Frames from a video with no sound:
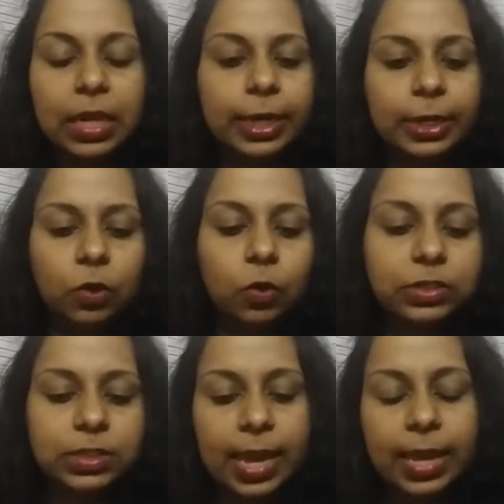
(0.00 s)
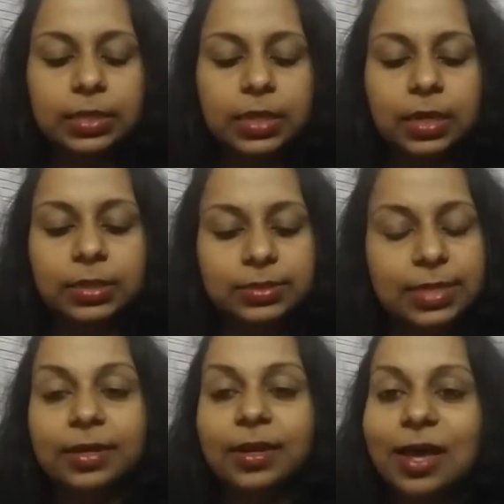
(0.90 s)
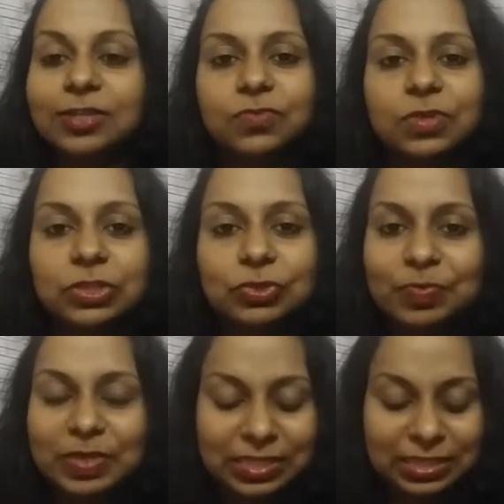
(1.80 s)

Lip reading: It looks like a sunglass worth rupees